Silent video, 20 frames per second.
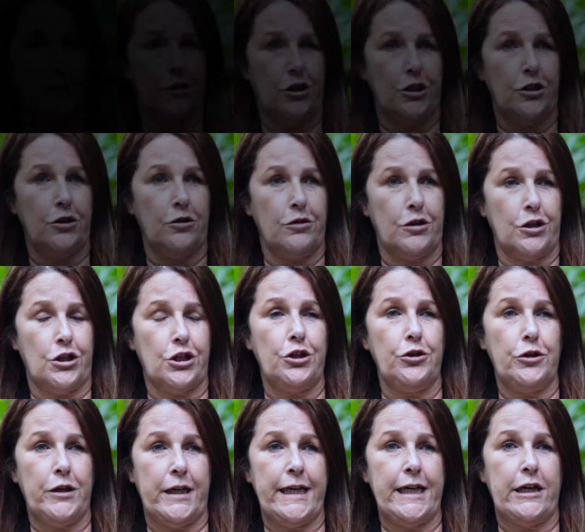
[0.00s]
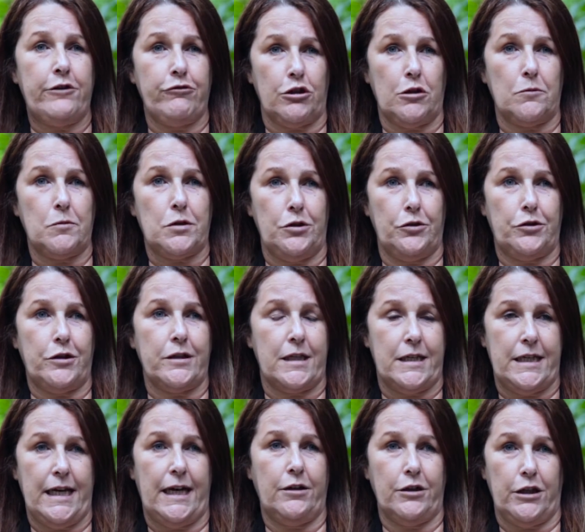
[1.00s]
The two key groups who can
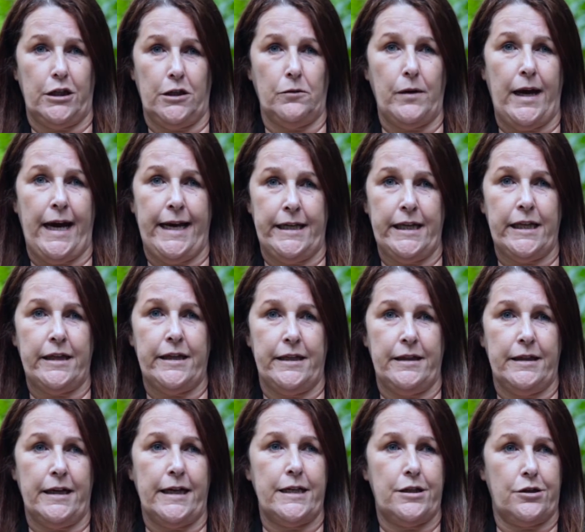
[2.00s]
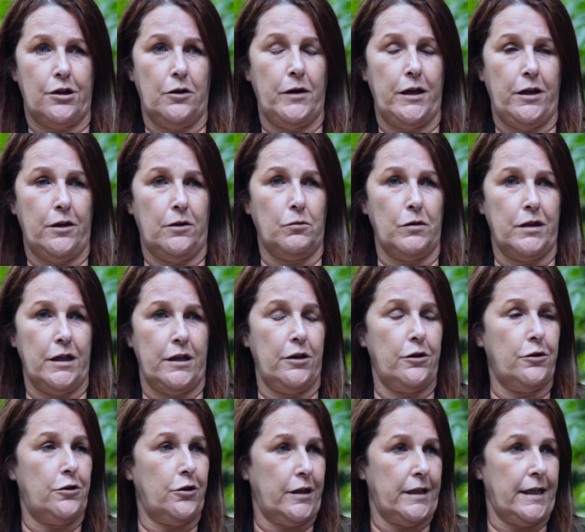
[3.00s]
tell you anything that is going on within an
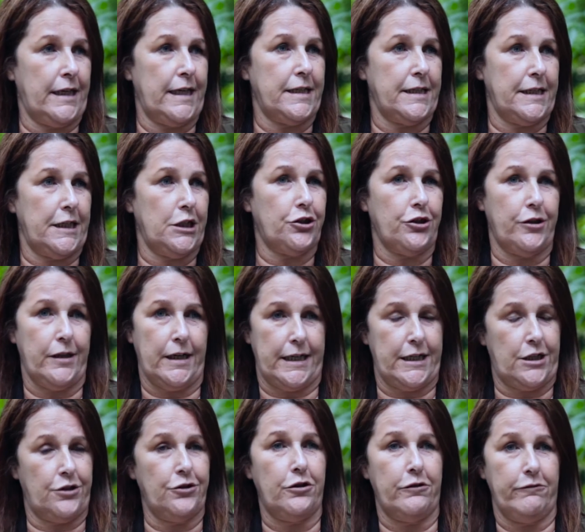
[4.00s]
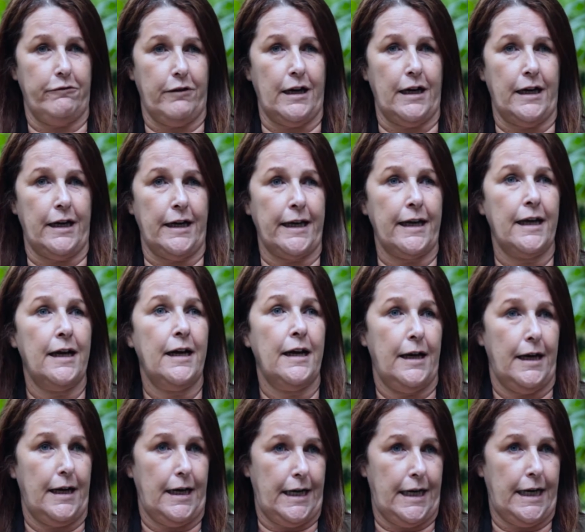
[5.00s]
organisation that is not right
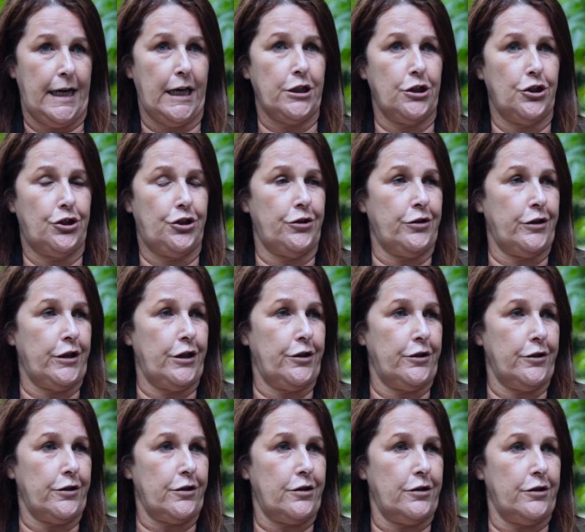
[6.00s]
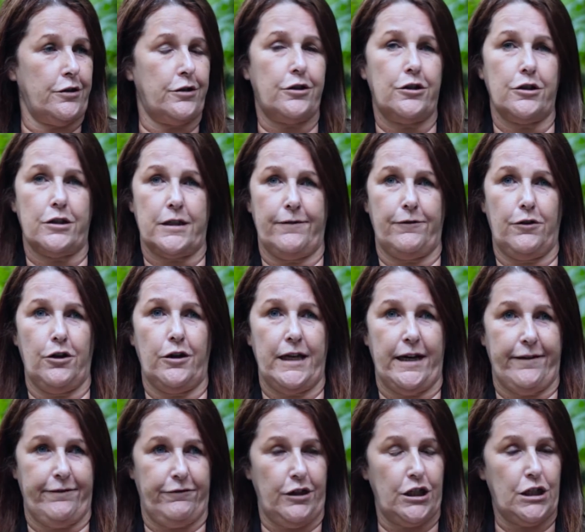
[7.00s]
are your junior doctors, because they've got
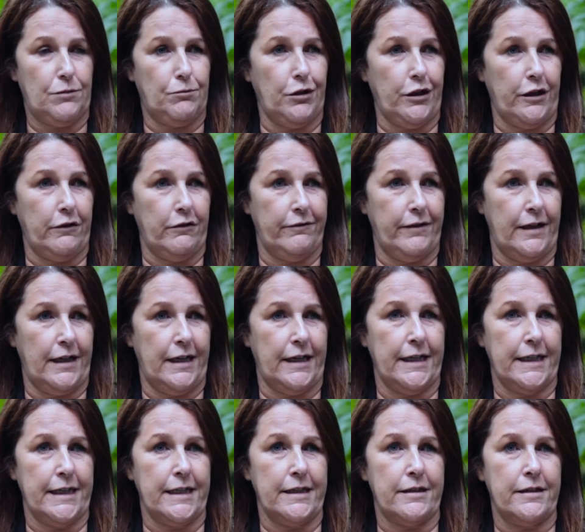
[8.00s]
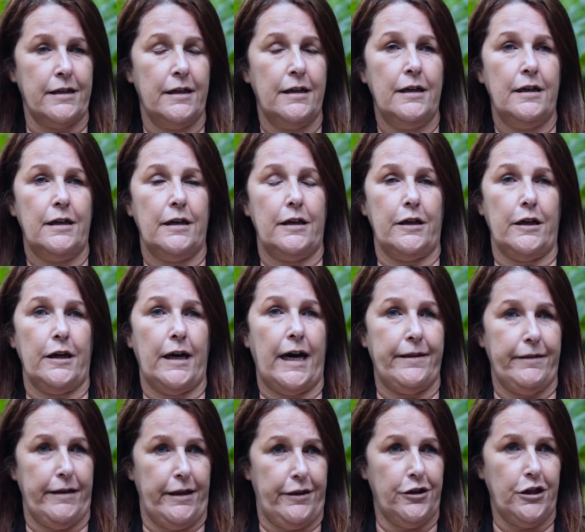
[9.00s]
that fresh pair of eyes
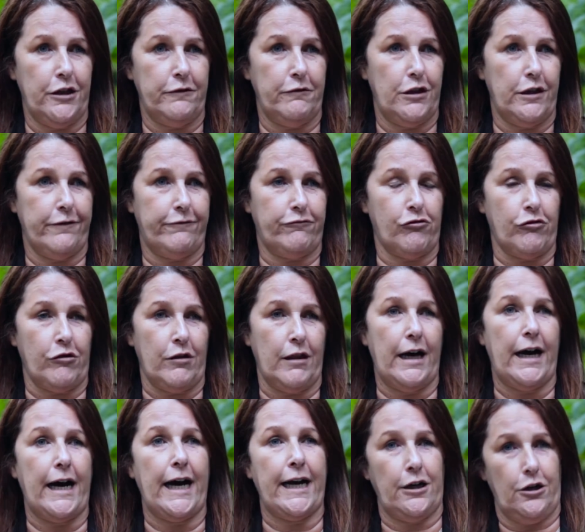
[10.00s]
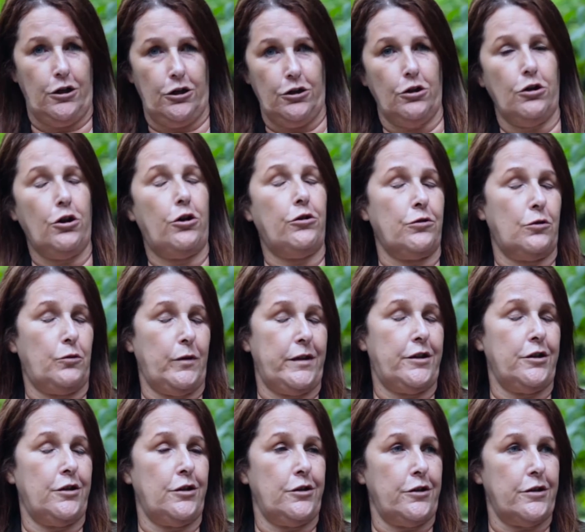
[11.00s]
and they're there at the front line along with
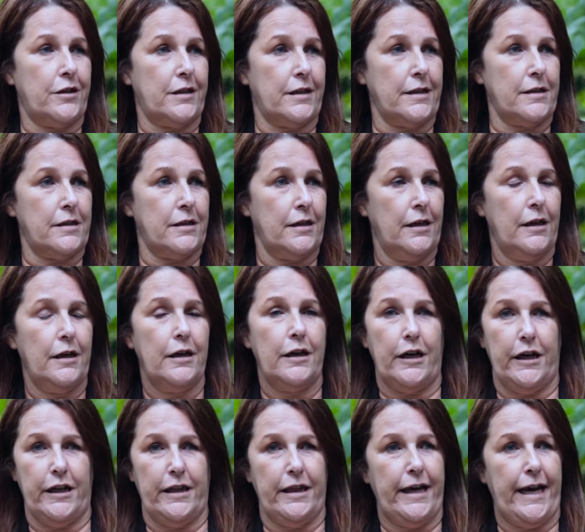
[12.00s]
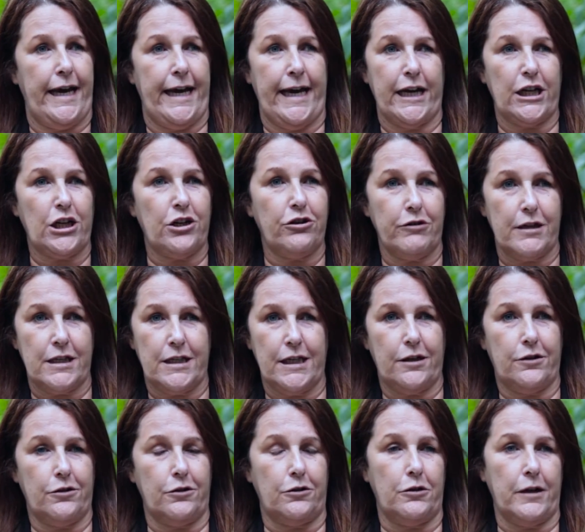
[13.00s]
the nurses, and they are
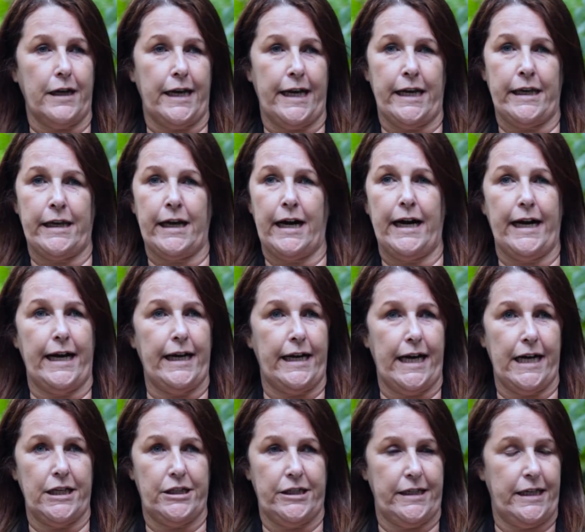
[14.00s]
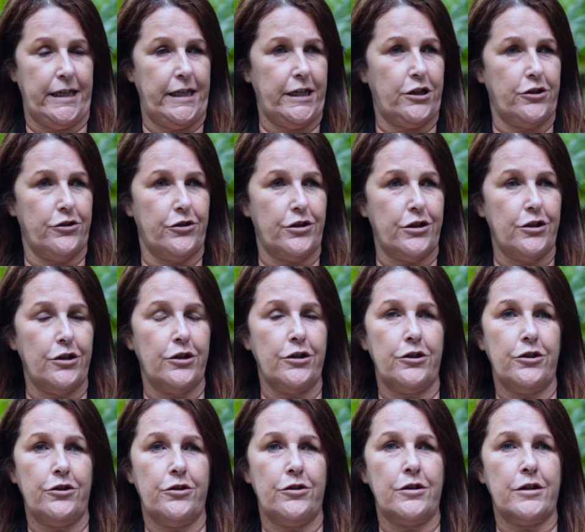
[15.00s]
critical in highlighting any
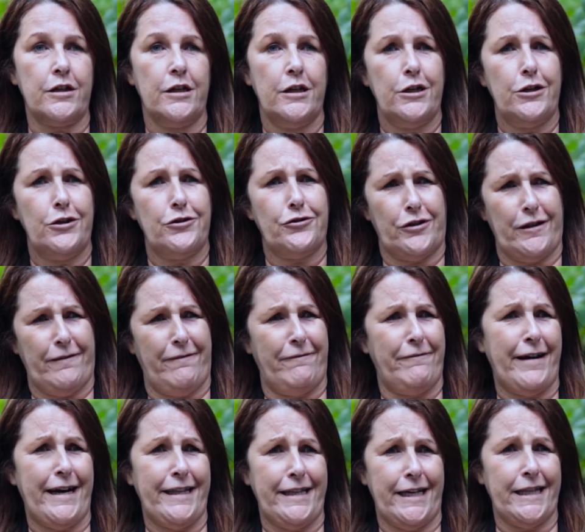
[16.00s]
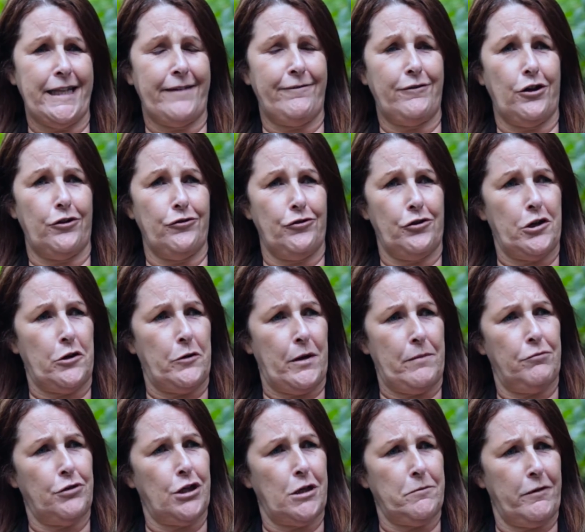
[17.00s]
concerns. So the fact that they've got no
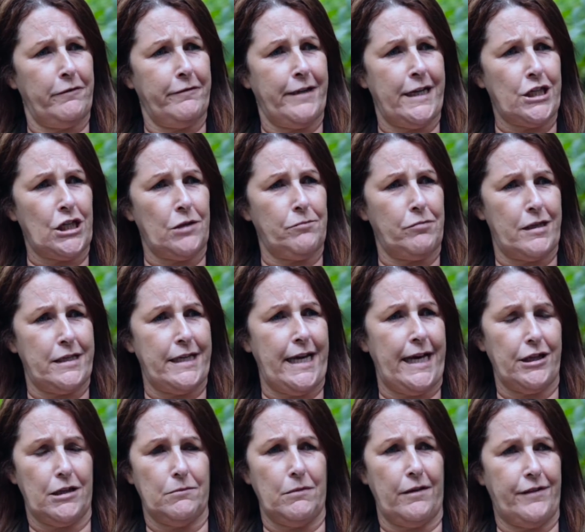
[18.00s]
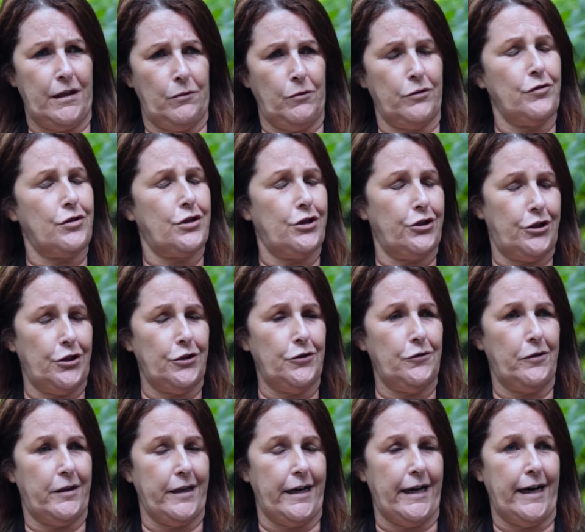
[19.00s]
employment rights to protect them if they want to do
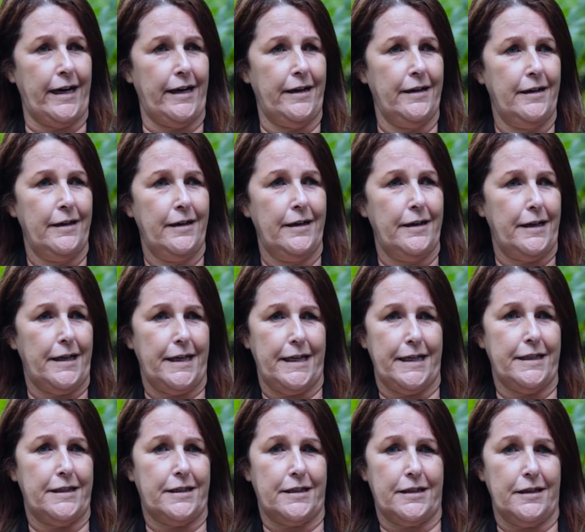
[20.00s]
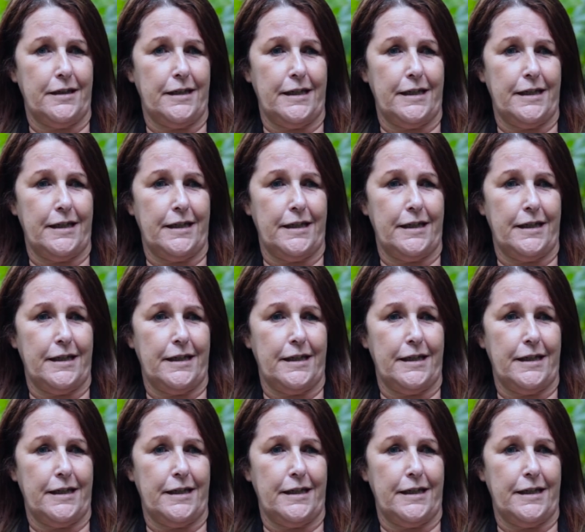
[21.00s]
that is